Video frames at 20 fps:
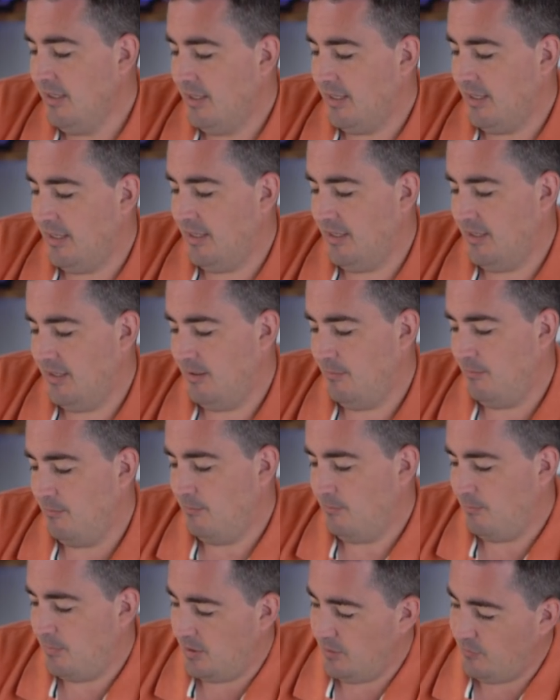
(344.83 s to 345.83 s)

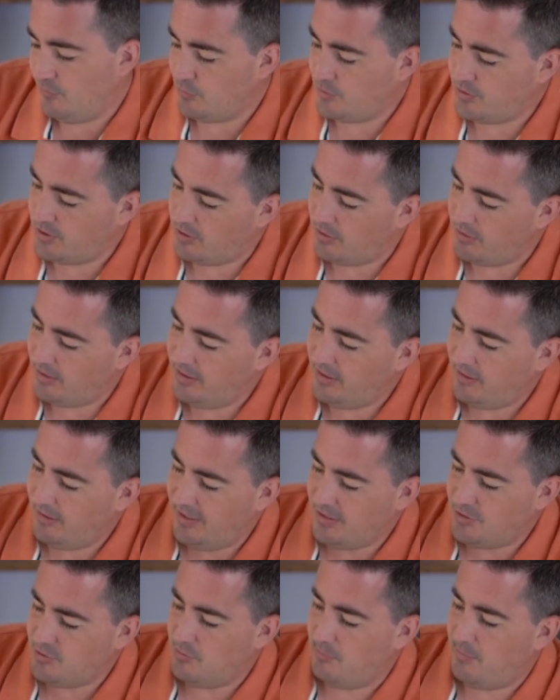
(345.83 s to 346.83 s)
But you've also got little
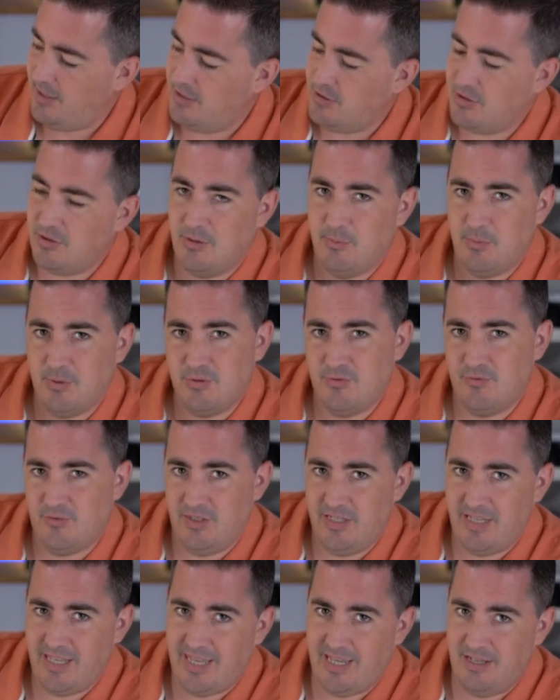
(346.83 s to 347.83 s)
extra mounts on the bottom for
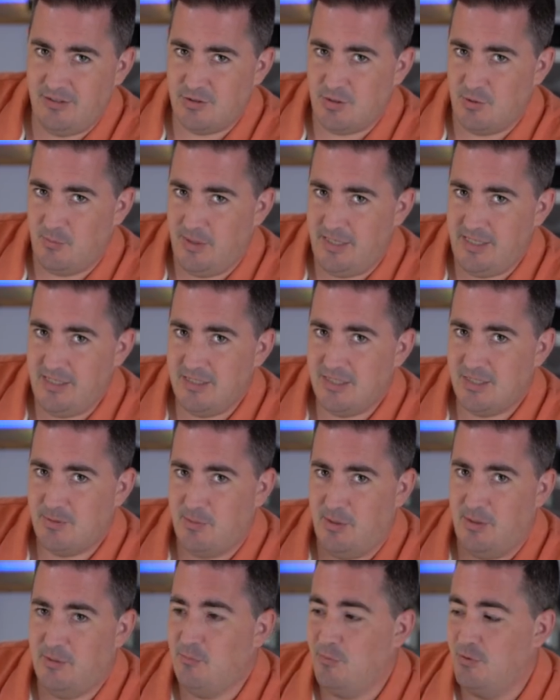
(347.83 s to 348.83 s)
any counterweights.
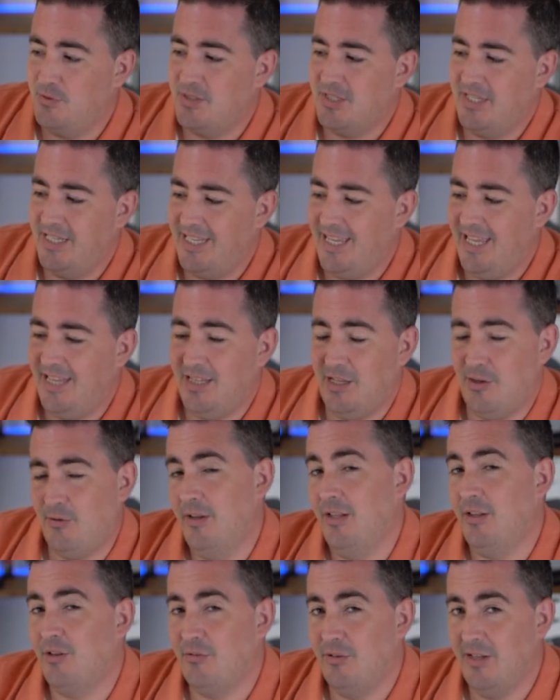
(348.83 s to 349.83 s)
But once I get the
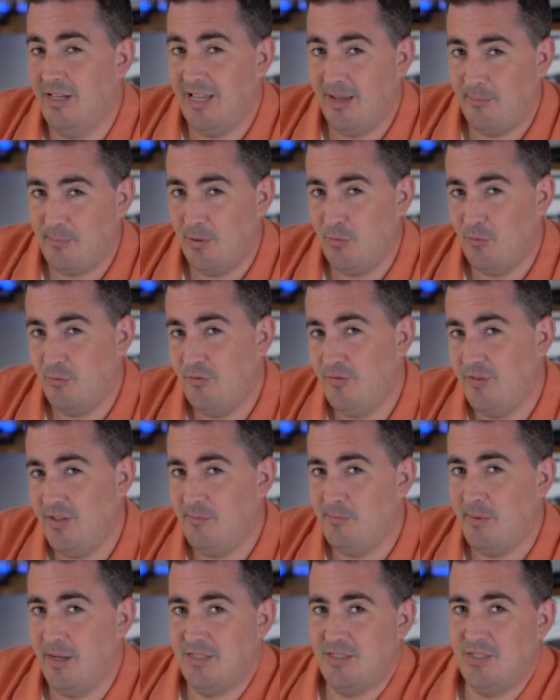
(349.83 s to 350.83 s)
Crane 3 Lab, I will
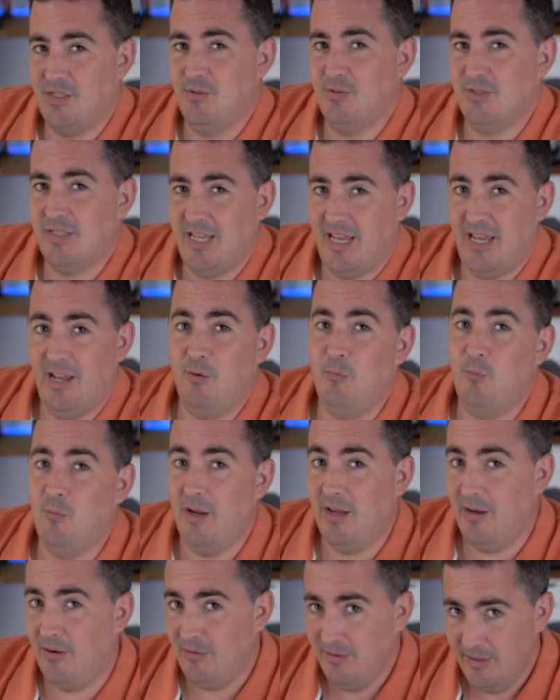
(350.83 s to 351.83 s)
feed back to you as how
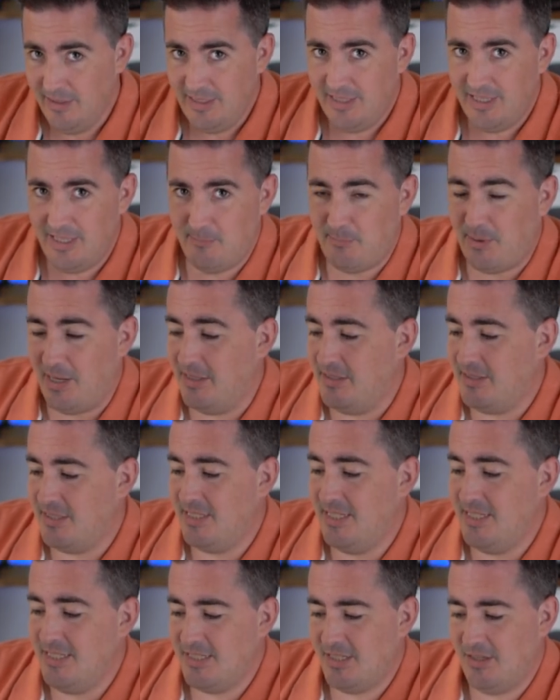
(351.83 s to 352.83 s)
well it
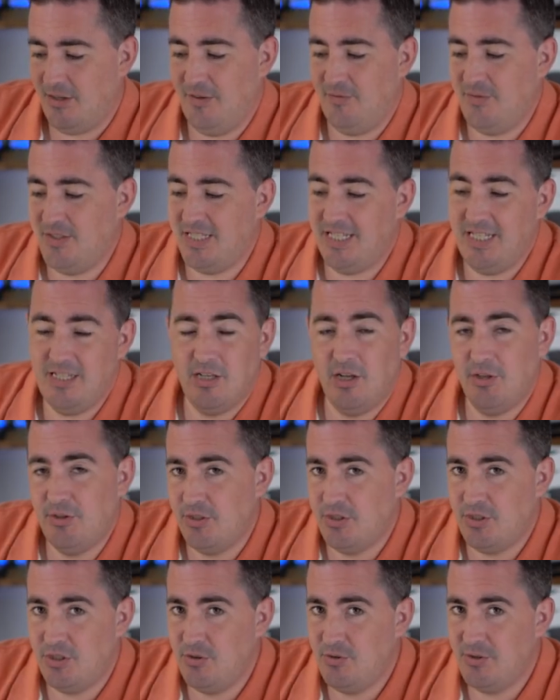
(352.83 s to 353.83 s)
balances. I've seen
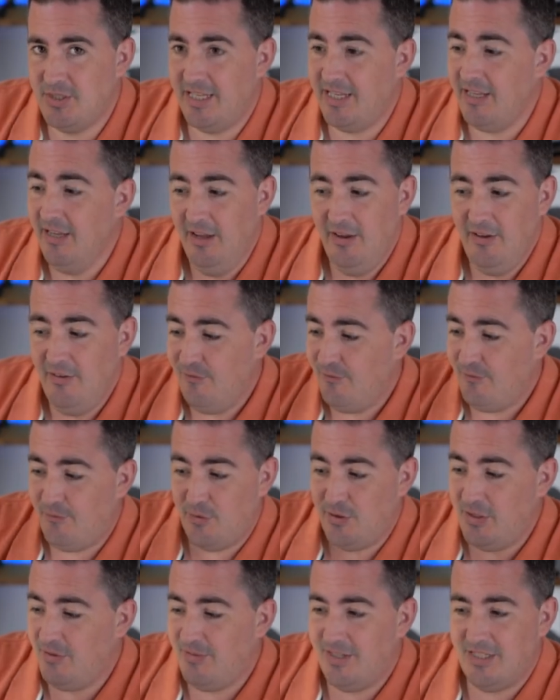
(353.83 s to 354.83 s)
others use it
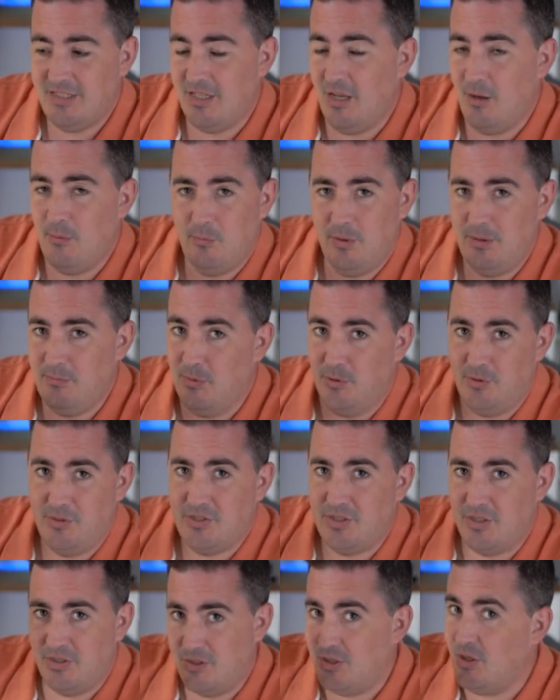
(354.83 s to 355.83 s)
fully rigged up with
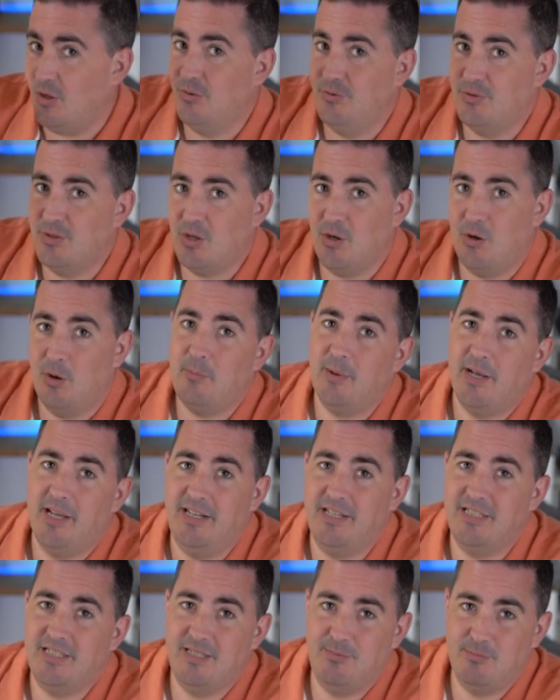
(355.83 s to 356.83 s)
monitors on top, and
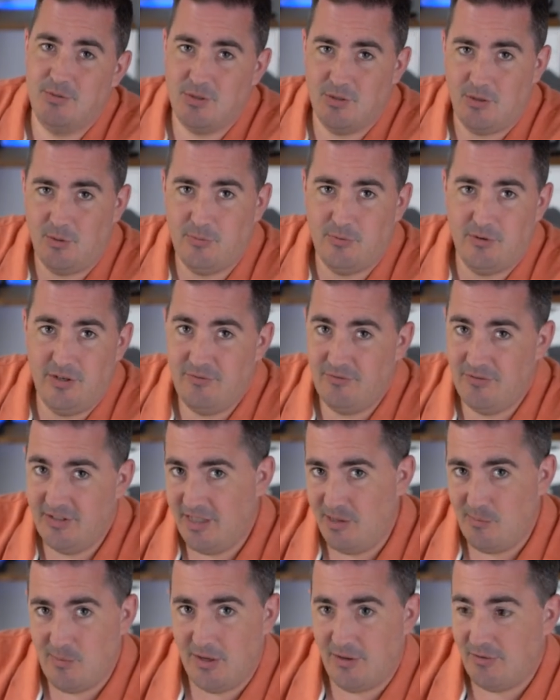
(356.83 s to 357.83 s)
it seems to operate
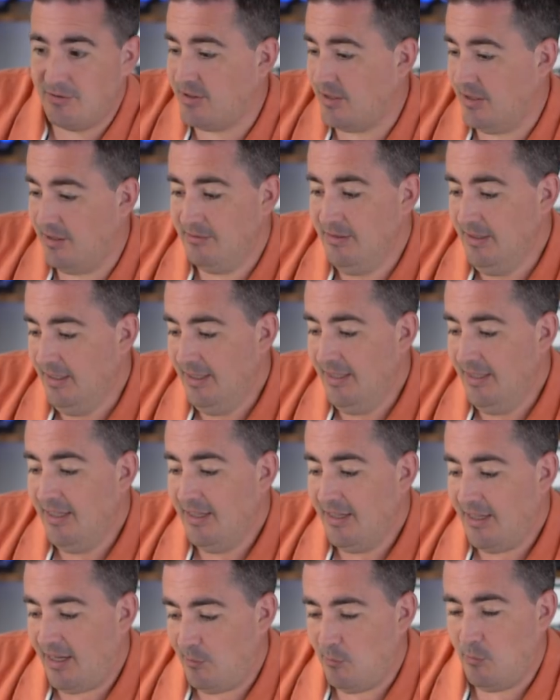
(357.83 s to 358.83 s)
really well. So
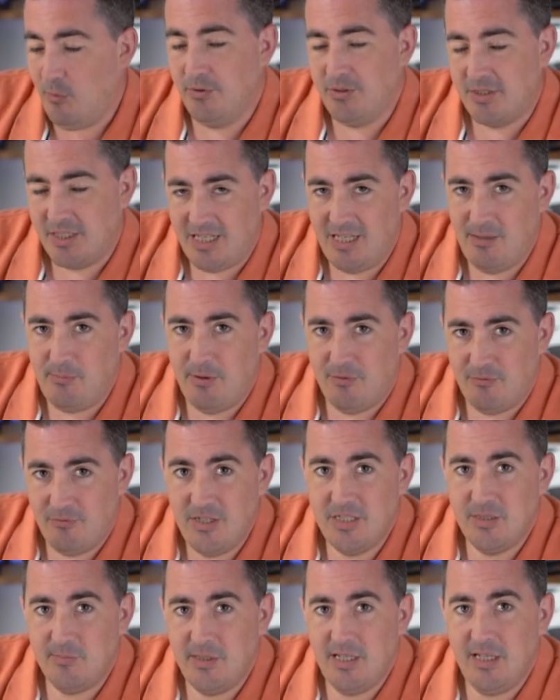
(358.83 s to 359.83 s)
I want to keep it
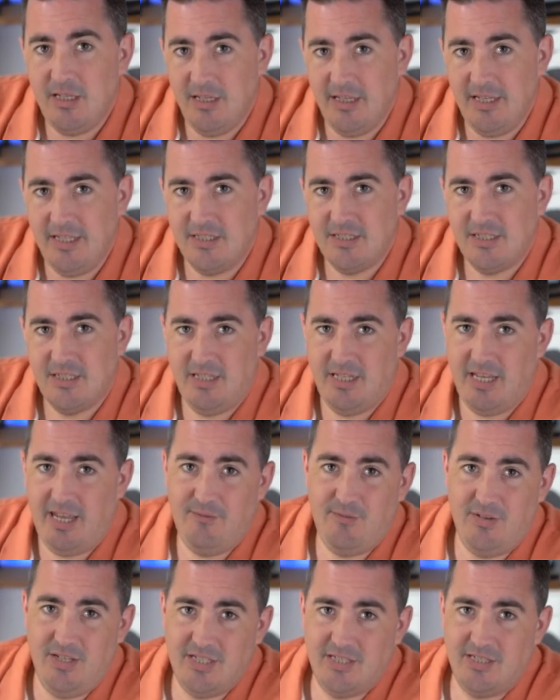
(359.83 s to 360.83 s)
reasonably light. The
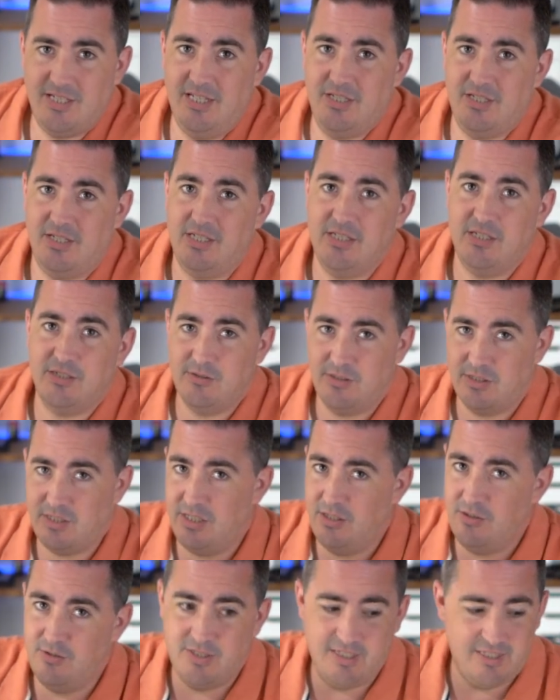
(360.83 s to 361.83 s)
heaviest lens I'm going to
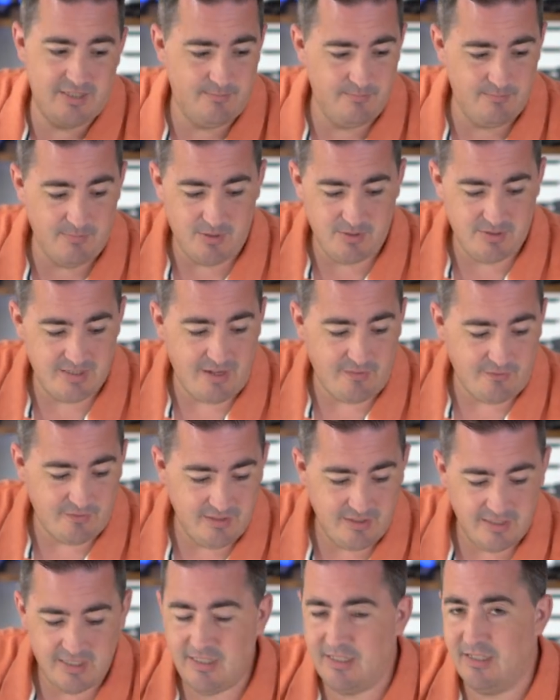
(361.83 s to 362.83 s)
use is most
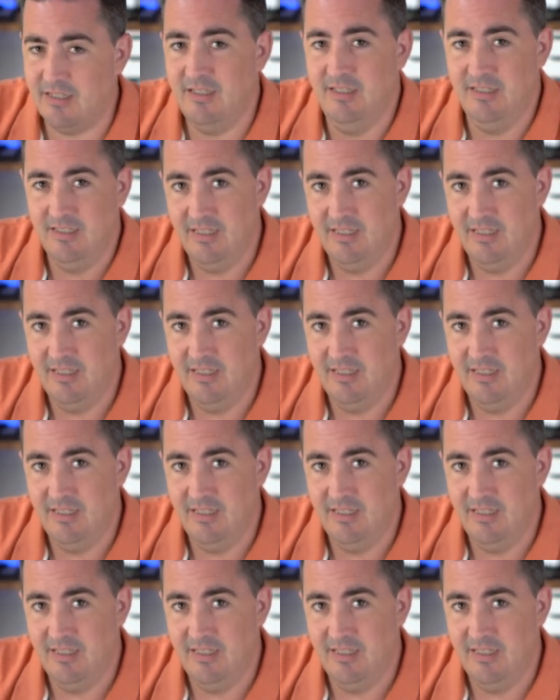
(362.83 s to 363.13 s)
definitely the